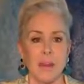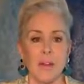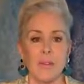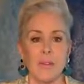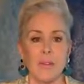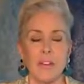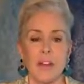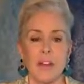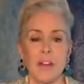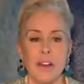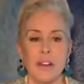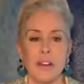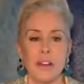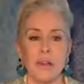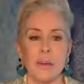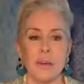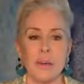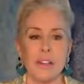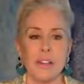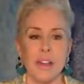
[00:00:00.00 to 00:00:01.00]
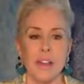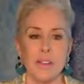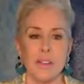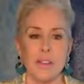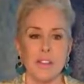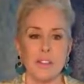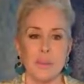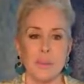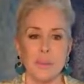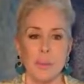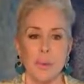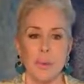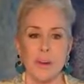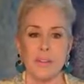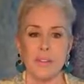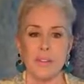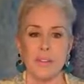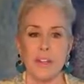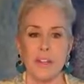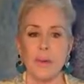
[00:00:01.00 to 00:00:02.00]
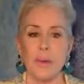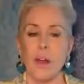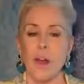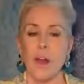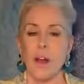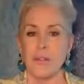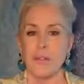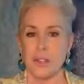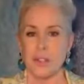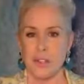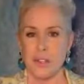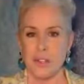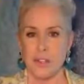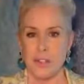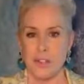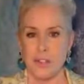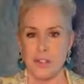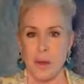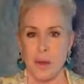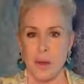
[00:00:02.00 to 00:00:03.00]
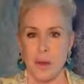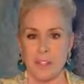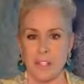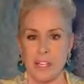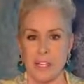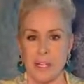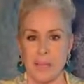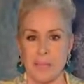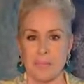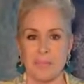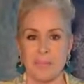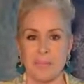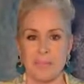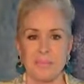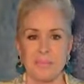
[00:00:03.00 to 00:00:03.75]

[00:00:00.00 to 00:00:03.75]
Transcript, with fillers: for the ongoing love and support that you'll offer to your small team.